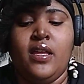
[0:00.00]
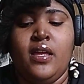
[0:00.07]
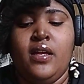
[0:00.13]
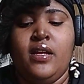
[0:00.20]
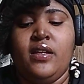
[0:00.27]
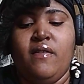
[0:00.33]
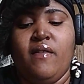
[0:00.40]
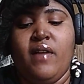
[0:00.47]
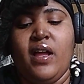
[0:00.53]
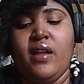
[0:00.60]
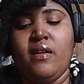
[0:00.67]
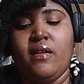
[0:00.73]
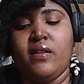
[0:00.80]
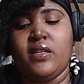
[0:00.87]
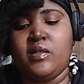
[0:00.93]
Divine
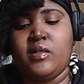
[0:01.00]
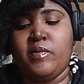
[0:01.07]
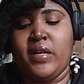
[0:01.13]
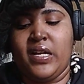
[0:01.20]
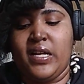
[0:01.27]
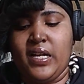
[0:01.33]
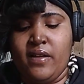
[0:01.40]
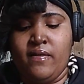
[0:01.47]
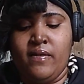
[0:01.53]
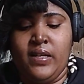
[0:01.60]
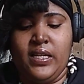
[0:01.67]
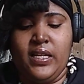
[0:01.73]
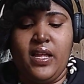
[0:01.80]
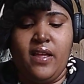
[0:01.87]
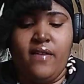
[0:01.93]
Holy Spirit of
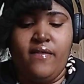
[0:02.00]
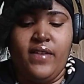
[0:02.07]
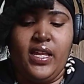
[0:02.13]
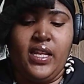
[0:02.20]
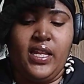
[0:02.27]
love and